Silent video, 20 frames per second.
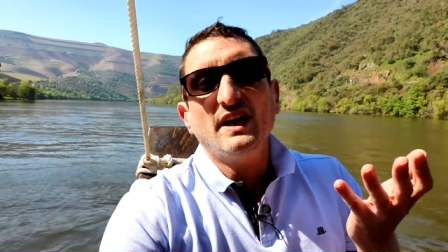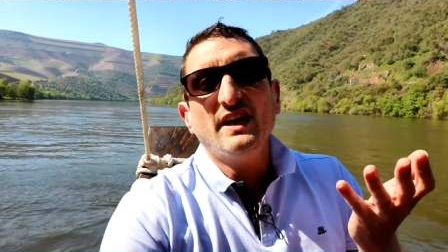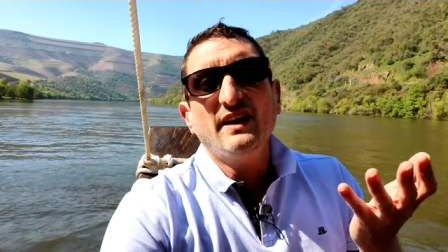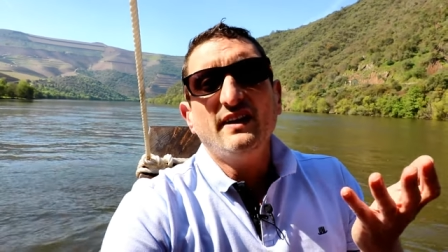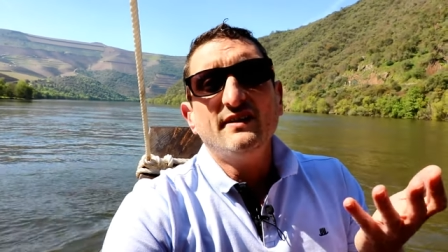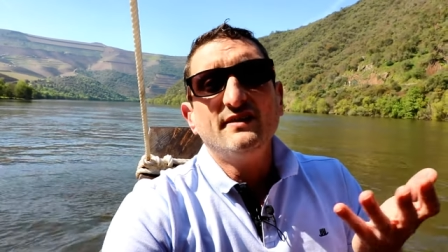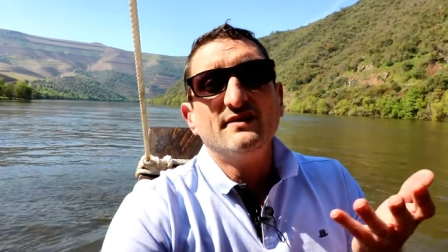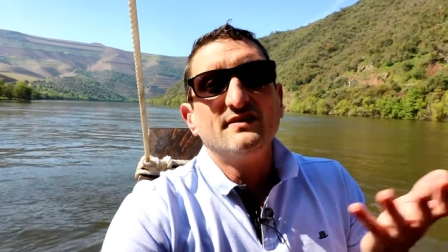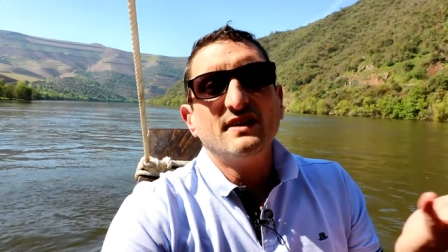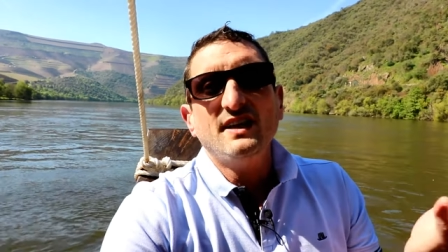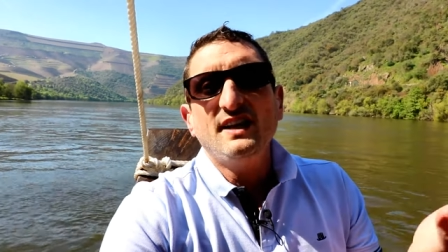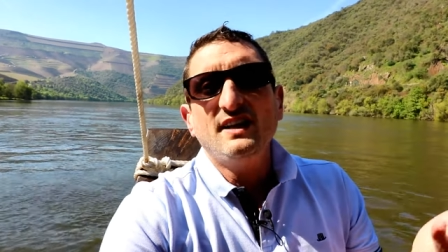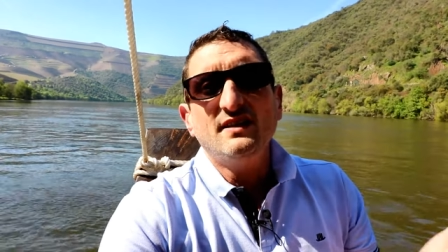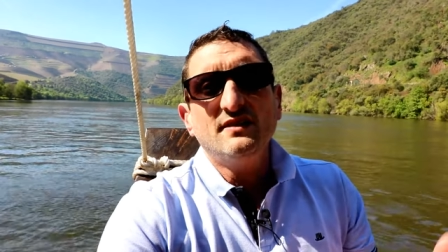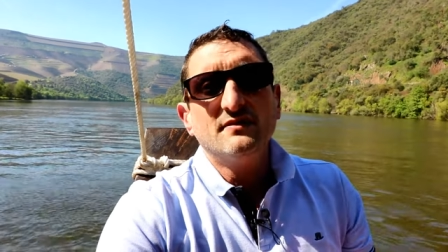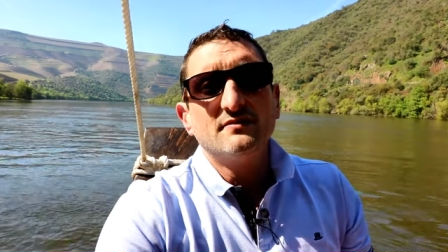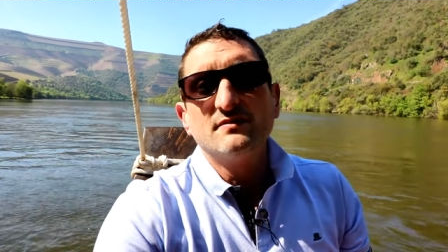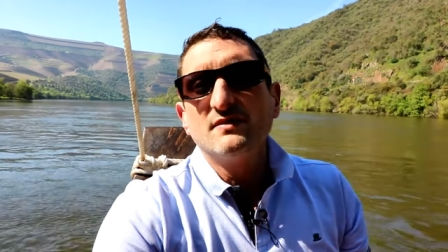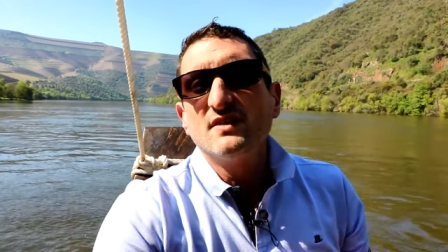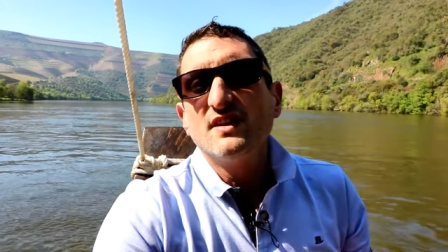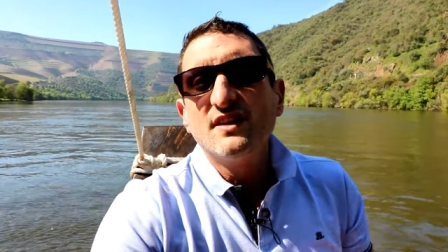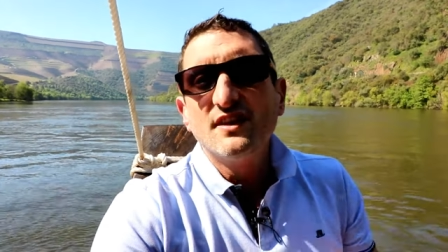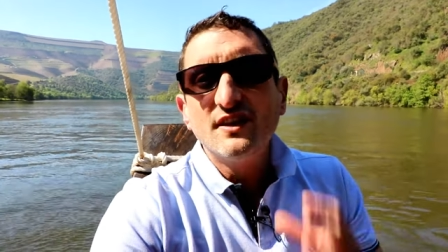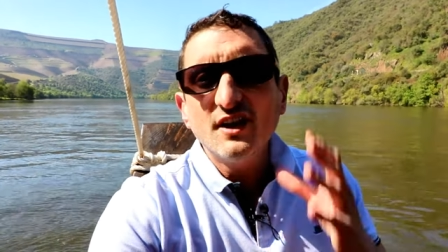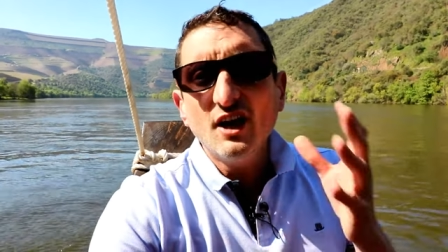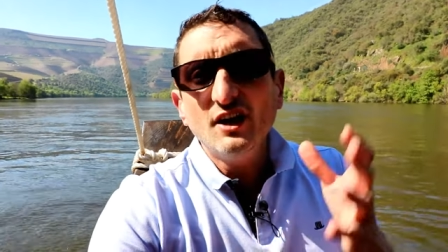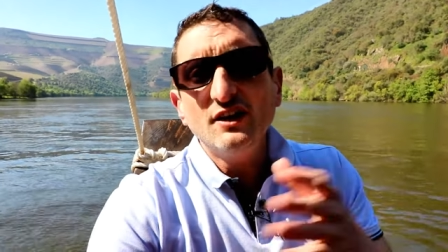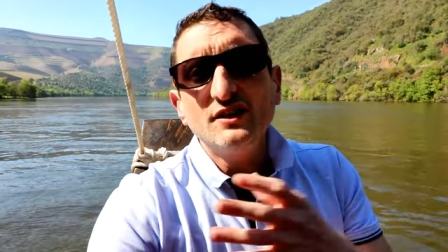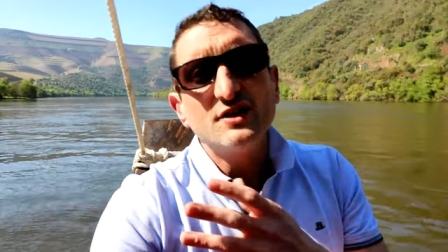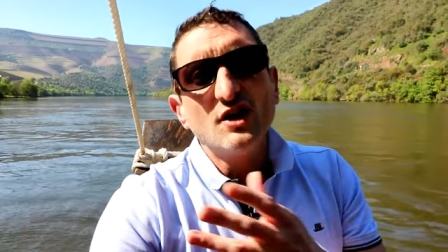and
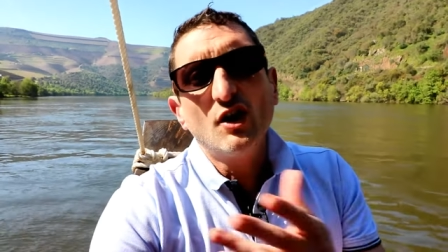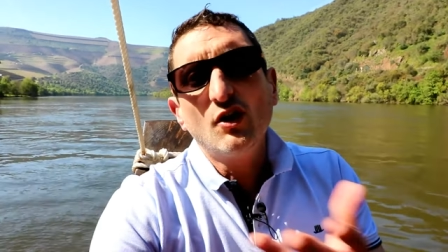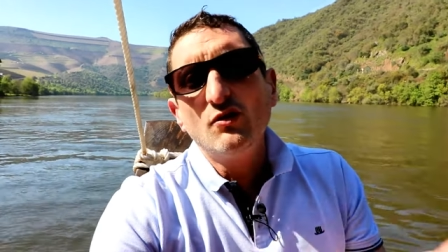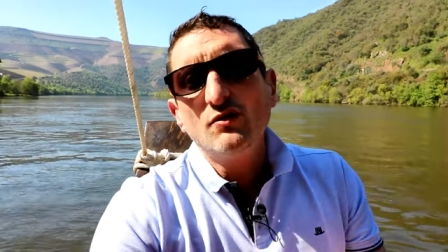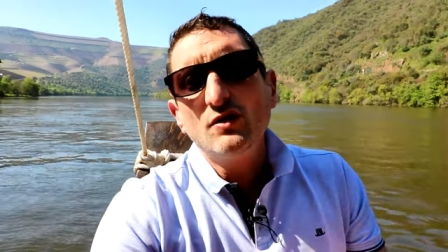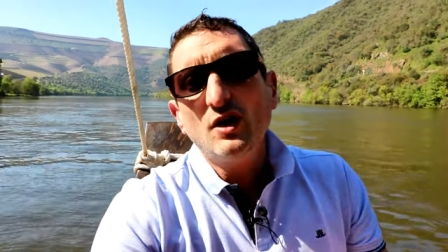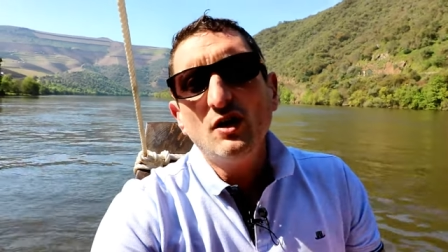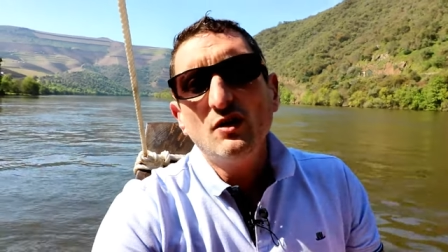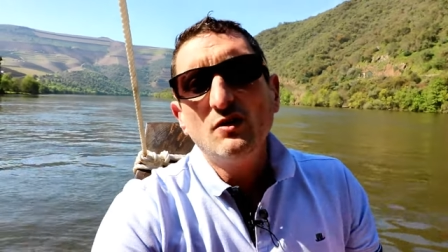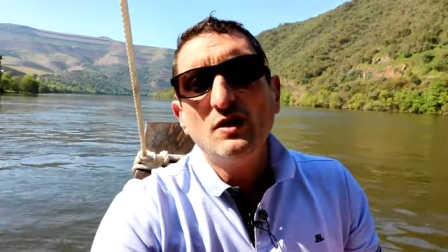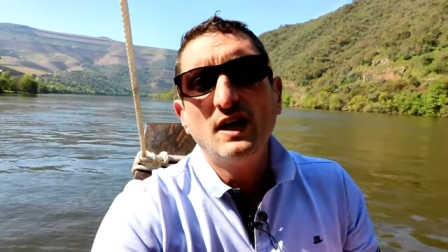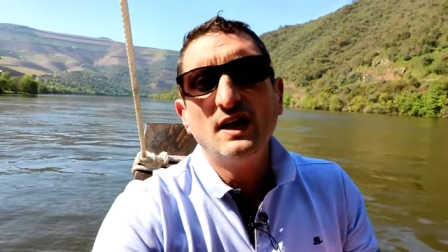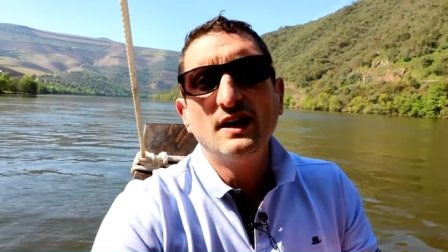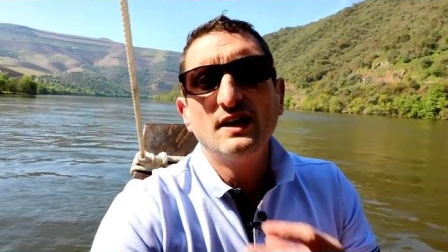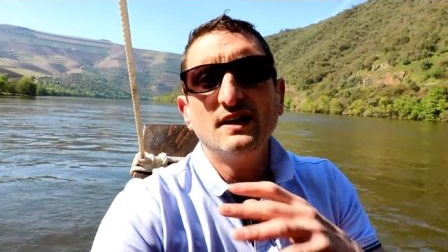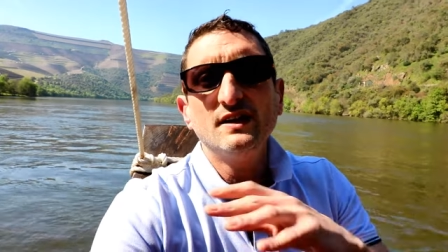then the Douro,